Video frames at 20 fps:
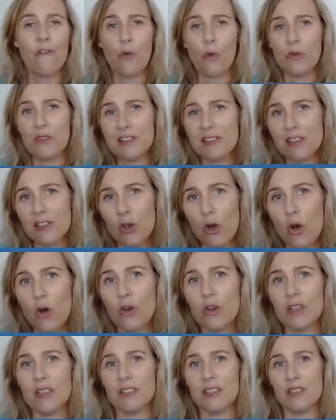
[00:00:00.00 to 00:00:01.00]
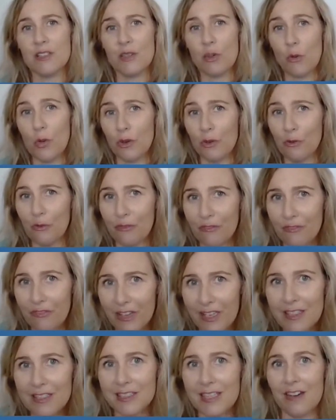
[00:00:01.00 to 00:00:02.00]
for as long as your
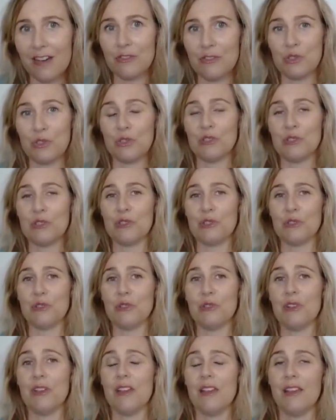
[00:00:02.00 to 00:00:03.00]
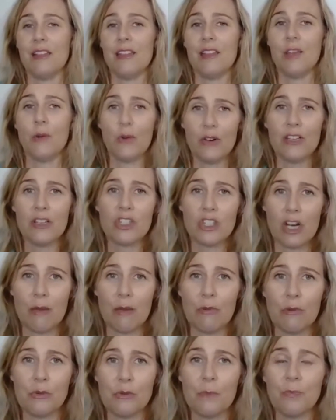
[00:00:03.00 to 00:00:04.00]
vet tells you to do, then we're in
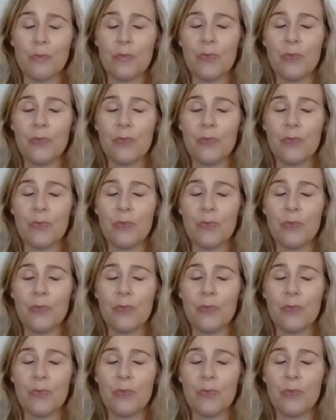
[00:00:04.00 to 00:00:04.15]
trouble.